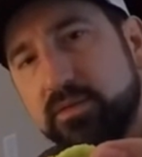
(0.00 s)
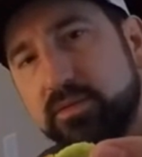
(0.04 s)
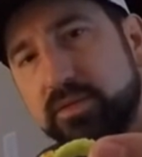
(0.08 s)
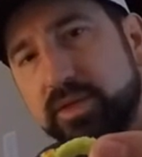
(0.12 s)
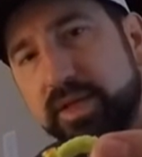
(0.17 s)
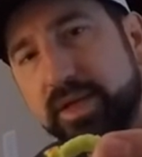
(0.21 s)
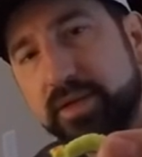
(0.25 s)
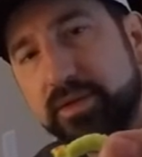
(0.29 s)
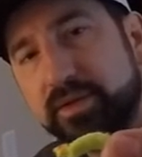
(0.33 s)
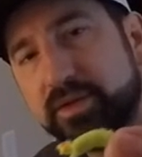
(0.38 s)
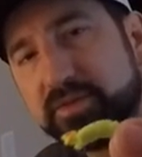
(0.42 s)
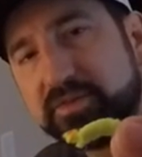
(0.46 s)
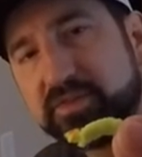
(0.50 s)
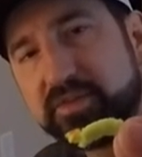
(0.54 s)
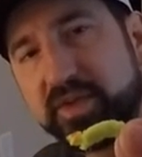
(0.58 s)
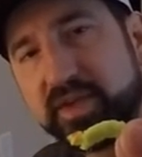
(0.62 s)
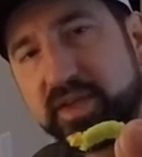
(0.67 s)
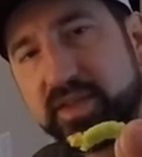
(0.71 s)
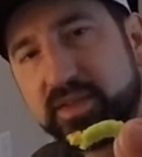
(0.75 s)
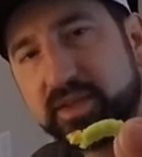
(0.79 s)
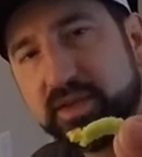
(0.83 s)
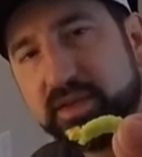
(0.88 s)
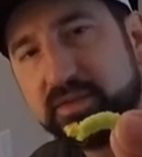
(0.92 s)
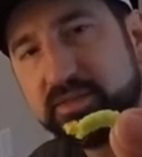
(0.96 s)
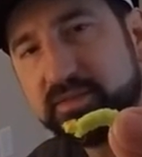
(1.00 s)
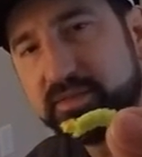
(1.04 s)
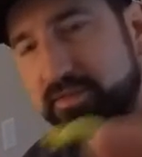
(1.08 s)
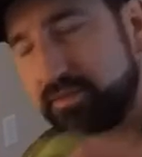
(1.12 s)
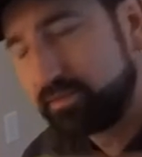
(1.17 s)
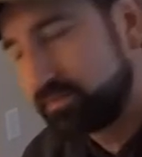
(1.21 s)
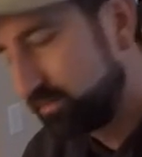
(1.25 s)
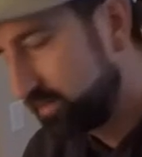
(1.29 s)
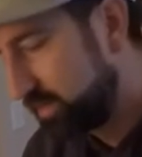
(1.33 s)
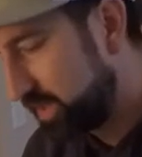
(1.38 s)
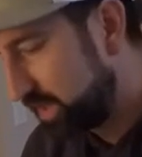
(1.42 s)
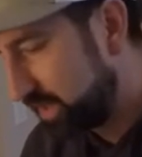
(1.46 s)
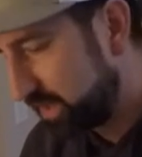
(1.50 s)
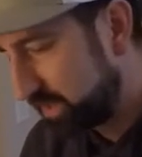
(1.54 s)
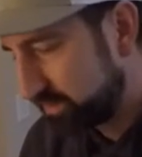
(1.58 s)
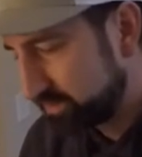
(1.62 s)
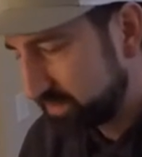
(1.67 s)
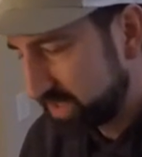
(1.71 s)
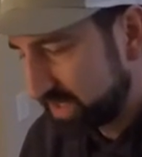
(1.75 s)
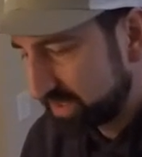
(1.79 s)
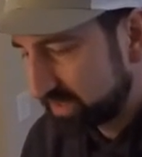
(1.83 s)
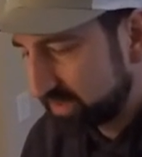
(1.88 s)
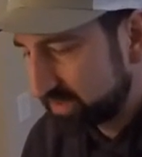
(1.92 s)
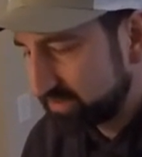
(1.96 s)
you know, looks like this. I'm
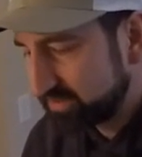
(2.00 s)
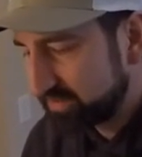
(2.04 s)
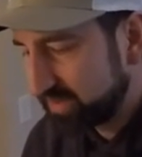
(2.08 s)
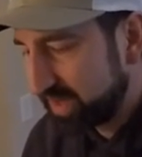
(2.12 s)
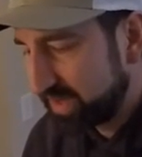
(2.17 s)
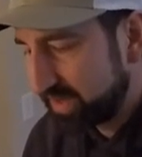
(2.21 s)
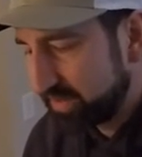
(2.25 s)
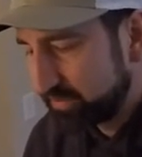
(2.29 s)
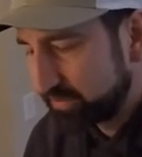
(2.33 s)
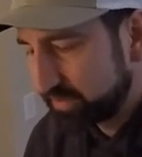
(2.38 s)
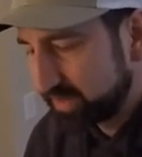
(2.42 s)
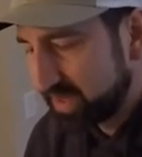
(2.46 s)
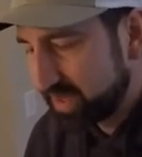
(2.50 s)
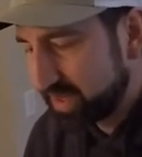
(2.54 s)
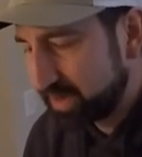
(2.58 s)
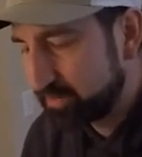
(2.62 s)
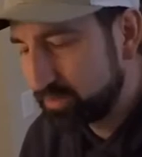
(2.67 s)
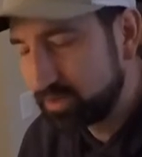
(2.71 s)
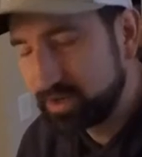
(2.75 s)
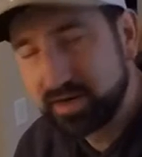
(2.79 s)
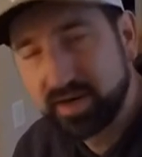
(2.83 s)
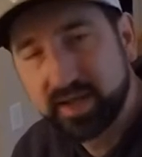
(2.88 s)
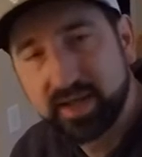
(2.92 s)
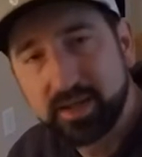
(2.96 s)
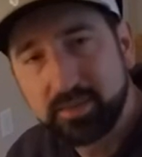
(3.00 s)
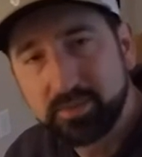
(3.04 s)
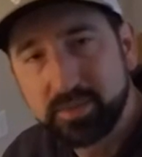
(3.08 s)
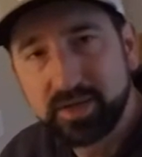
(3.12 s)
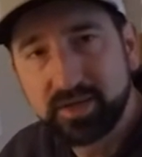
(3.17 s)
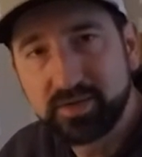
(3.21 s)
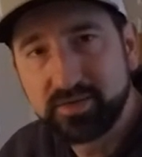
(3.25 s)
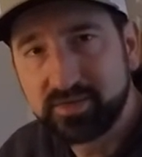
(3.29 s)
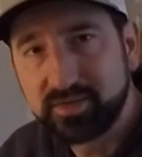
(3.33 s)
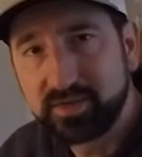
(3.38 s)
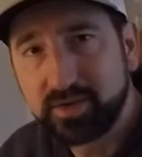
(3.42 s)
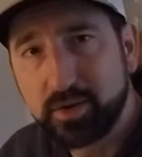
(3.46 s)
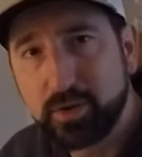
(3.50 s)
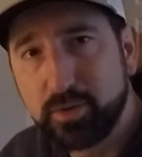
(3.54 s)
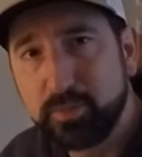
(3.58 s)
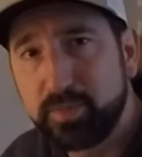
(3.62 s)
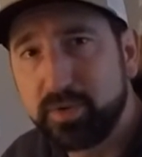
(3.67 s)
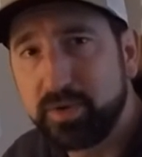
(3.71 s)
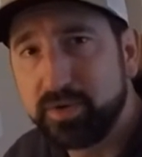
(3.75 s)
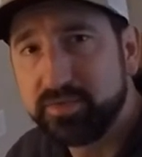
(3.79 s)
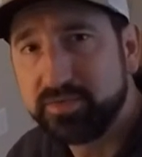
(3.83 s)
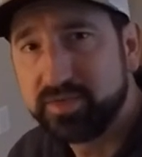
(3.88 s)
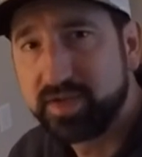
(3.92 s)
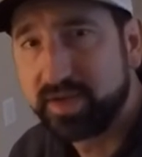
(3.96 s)
not going to tie it on camera today because the
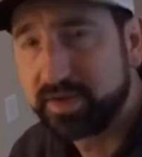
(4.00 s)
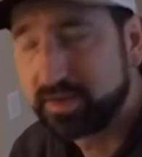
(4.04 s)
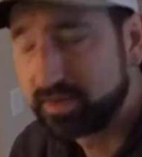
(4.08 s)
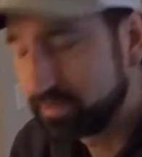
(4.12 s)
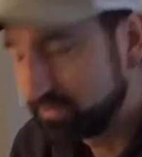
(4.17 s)
GoPro's not